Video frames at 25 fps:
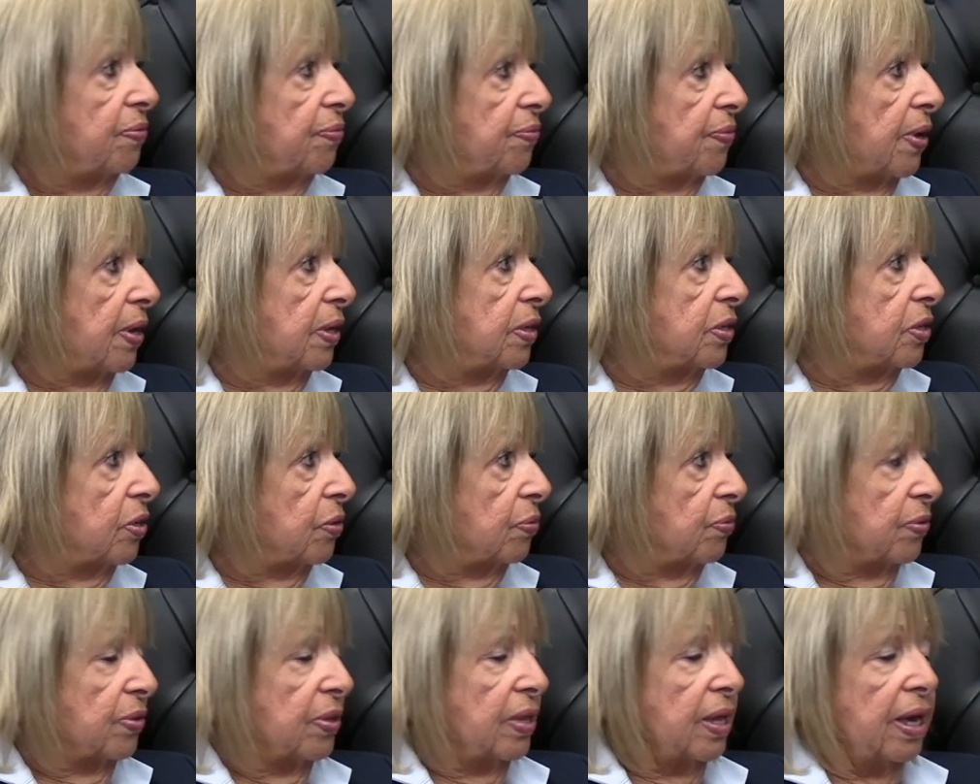fund
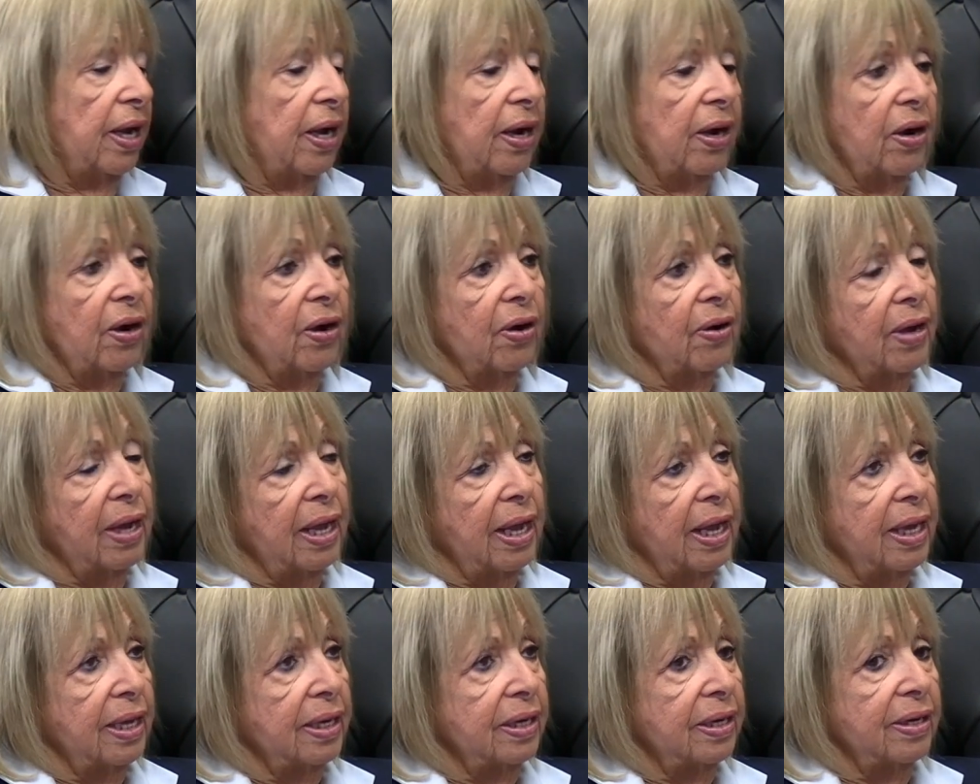over there,
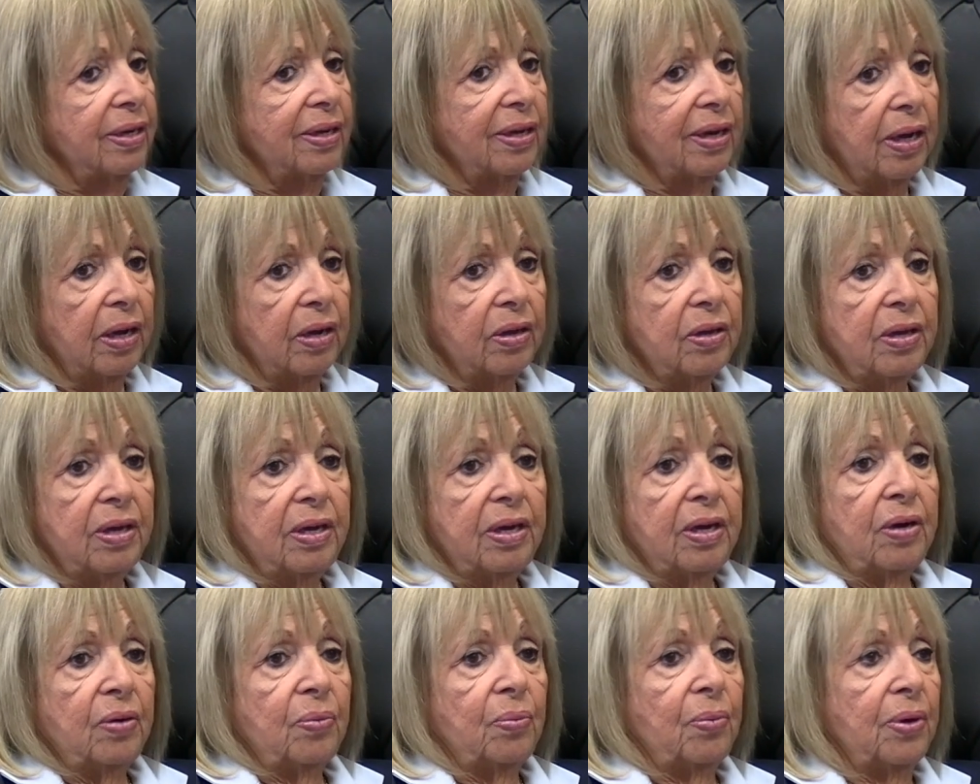and
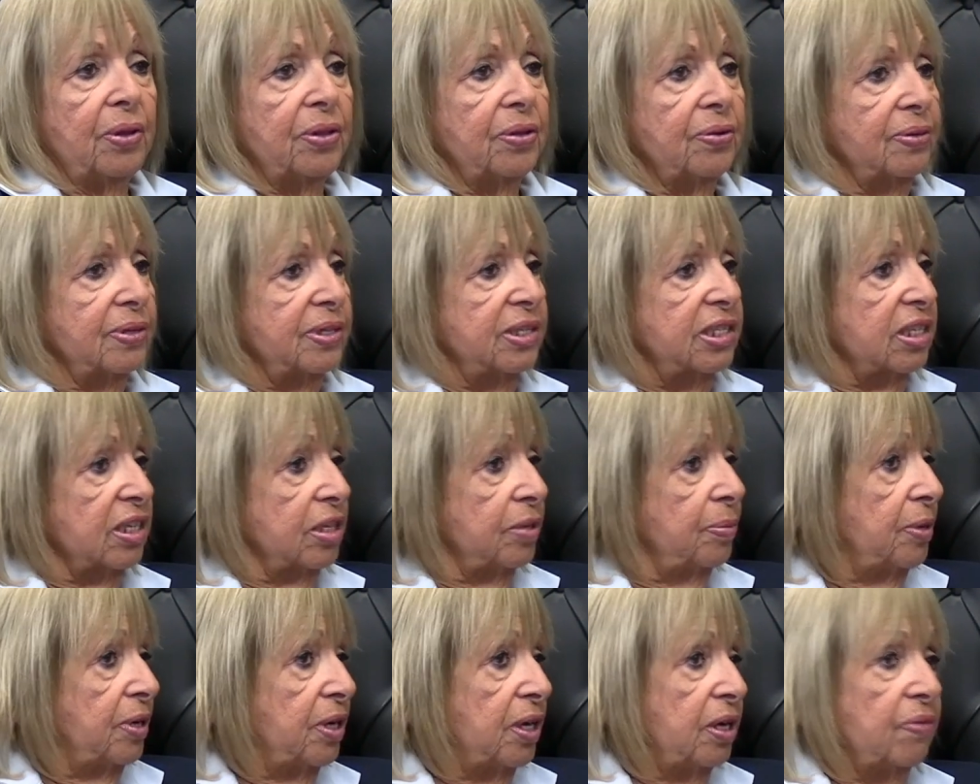whether it's the
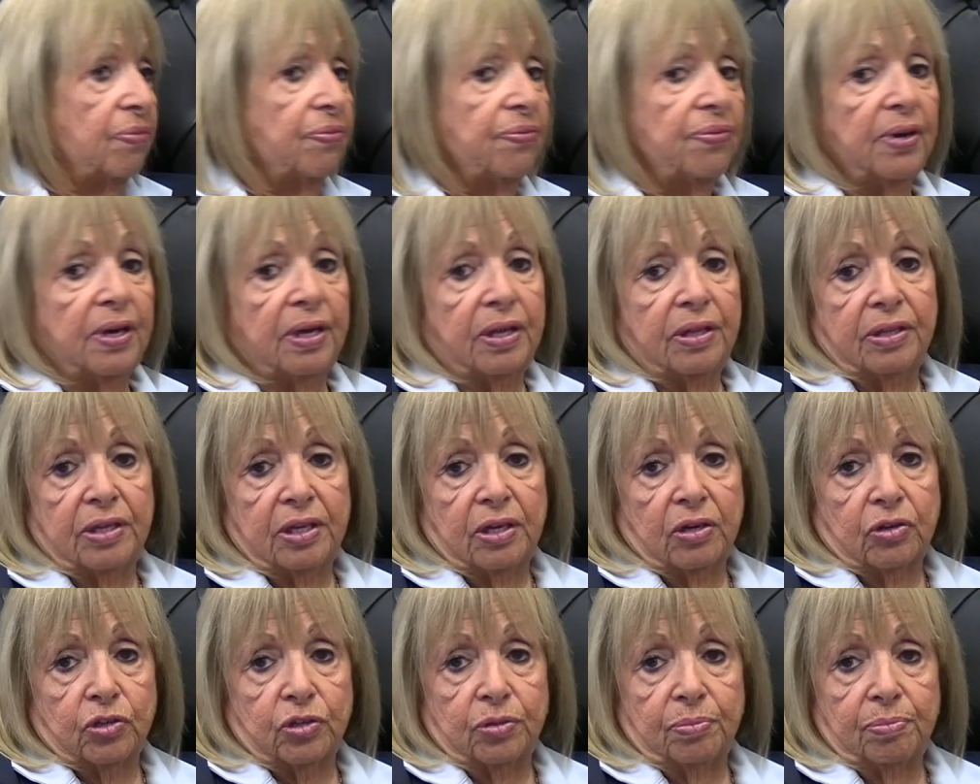community fund,
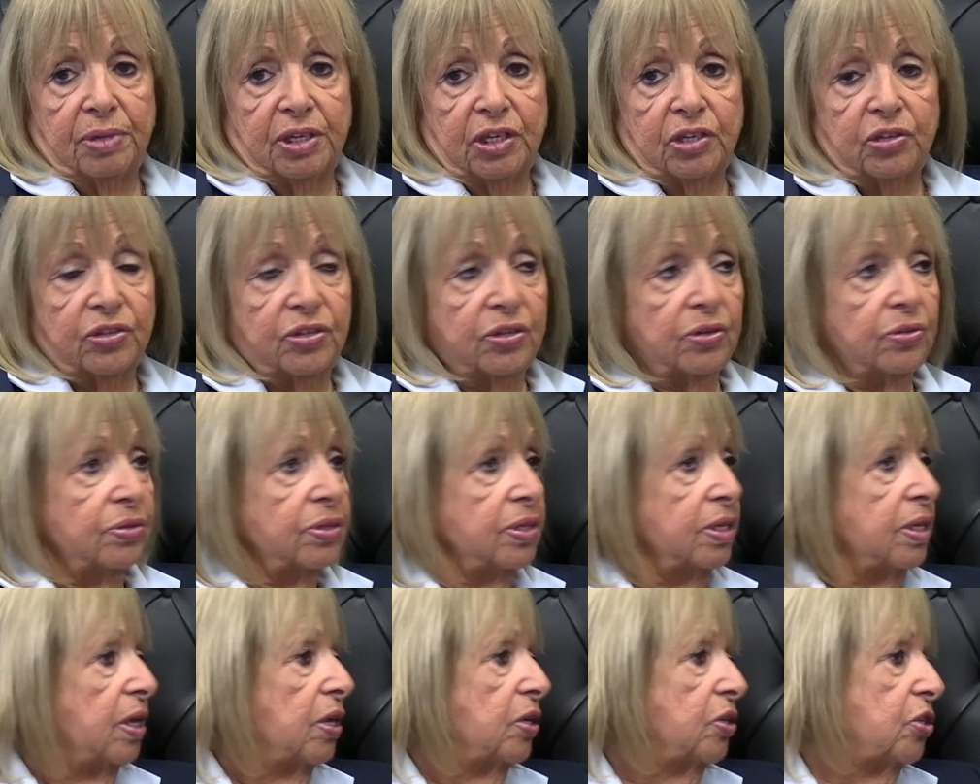the Ocean Beach
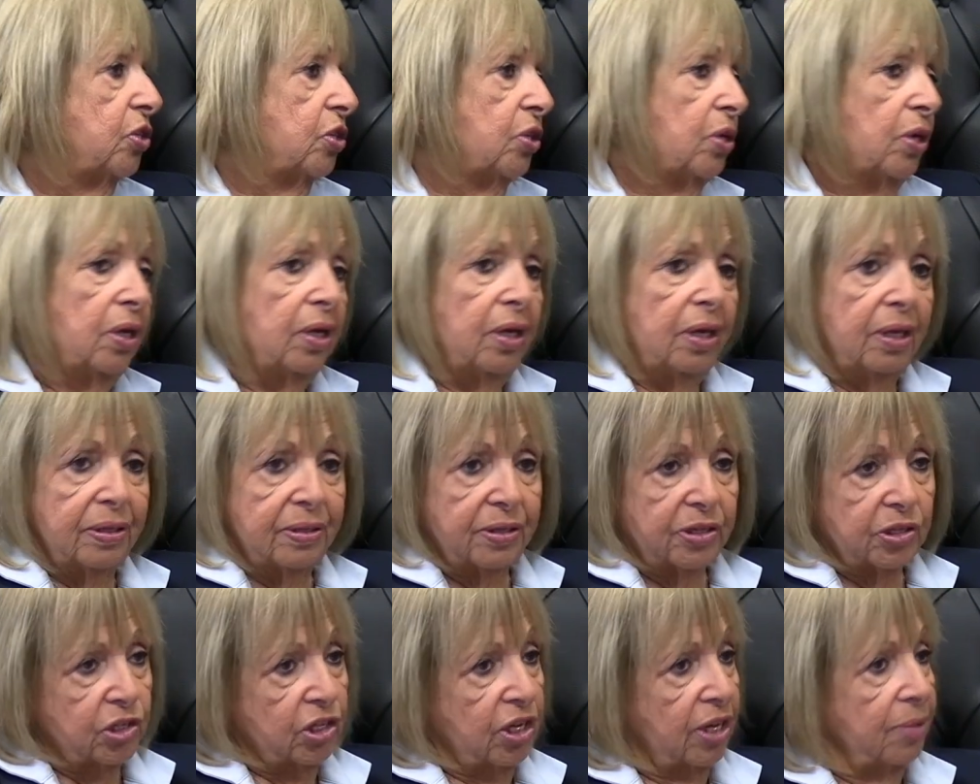Association,
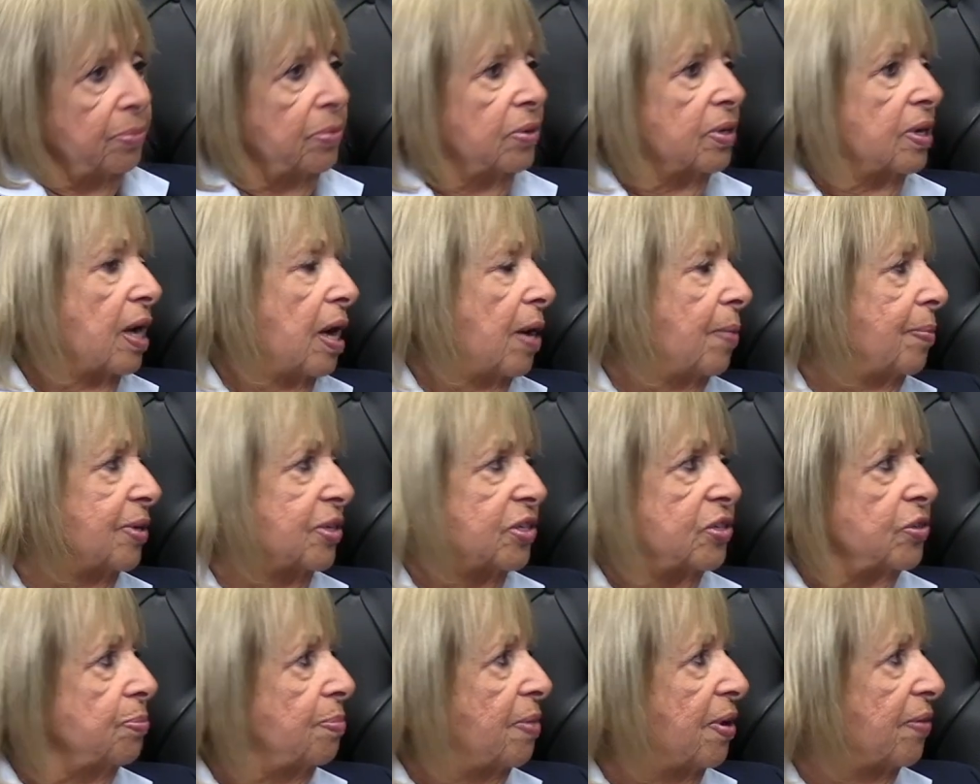the Chamber of
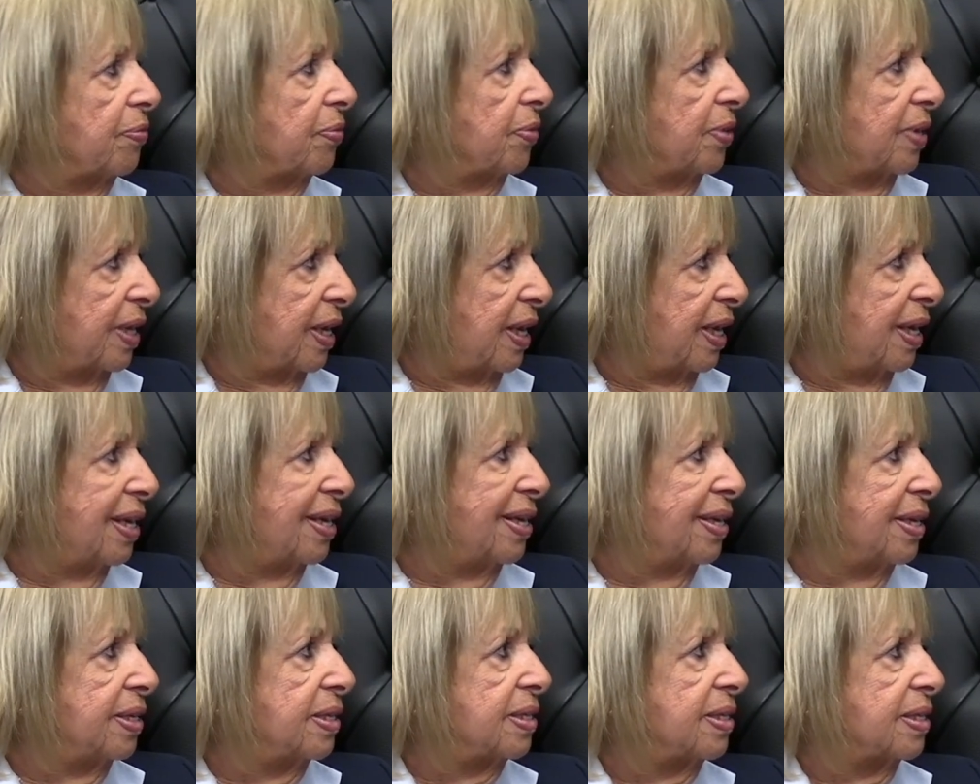Commerce, whomever it
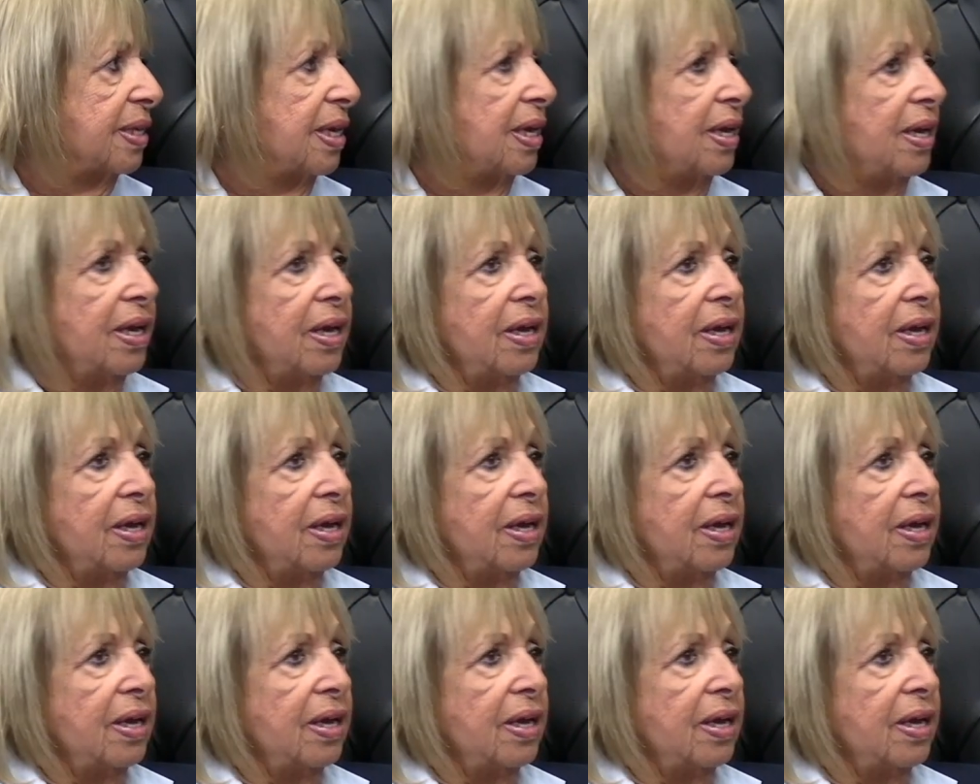is,